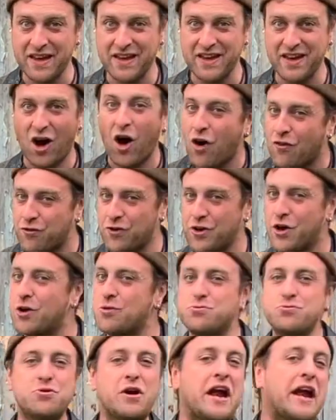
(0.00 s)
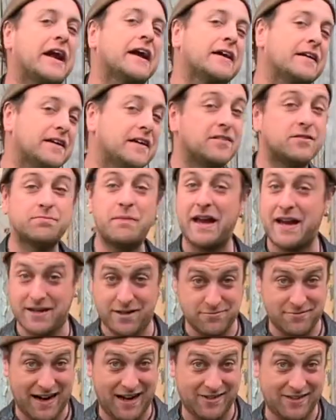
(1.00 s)
Often a ring is made
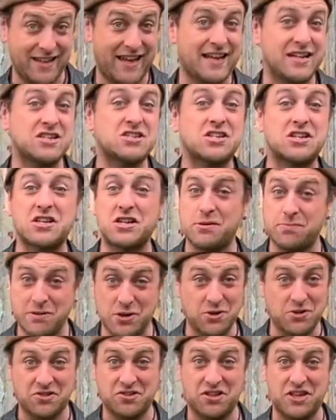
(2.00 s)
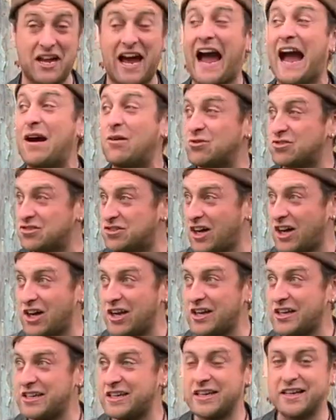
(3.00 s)
around an ancient community.
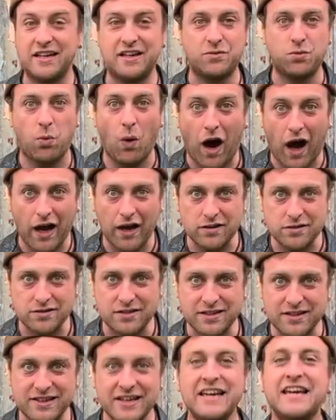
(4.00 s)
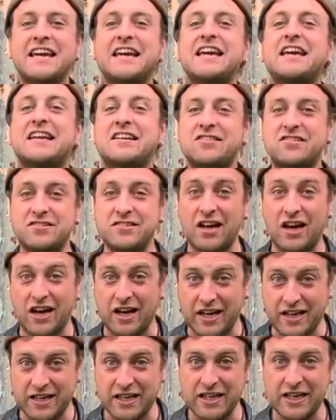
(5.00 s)
Outside is wild,
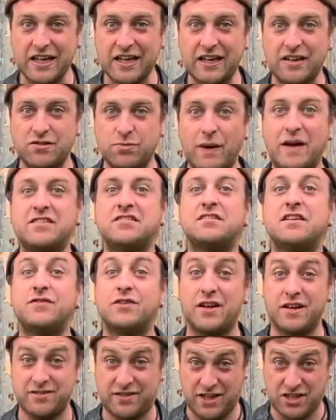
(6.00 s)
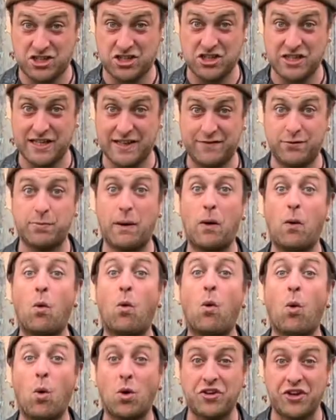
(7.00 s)
inside is where civilization lives, where
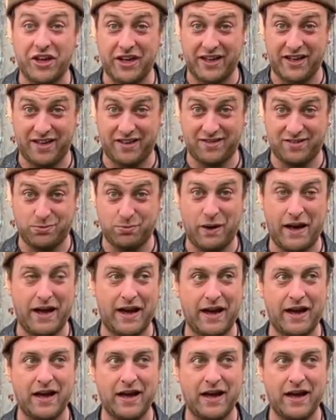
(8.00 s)
order is, where